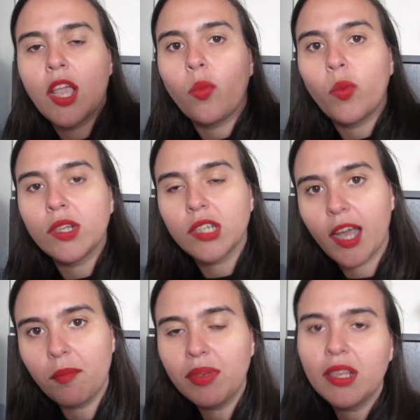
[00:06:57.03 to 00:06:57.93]
What
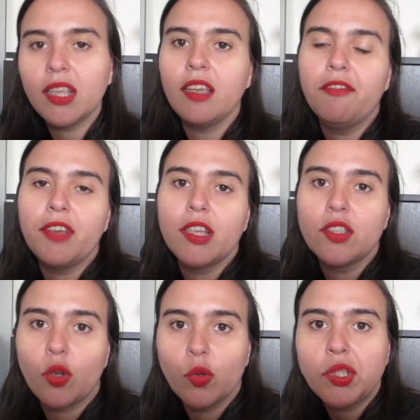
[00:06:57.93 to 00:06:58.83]
I believe it's
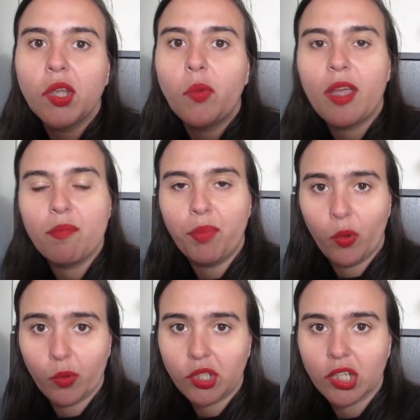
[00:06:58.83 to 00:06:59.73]
also
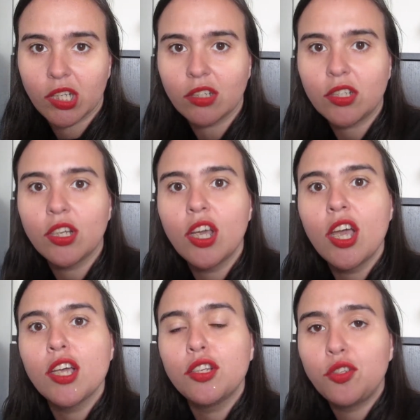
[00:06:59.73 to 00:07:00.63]
important
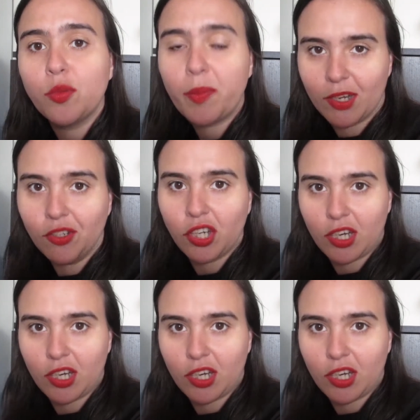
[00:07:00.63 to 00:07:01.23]
to mention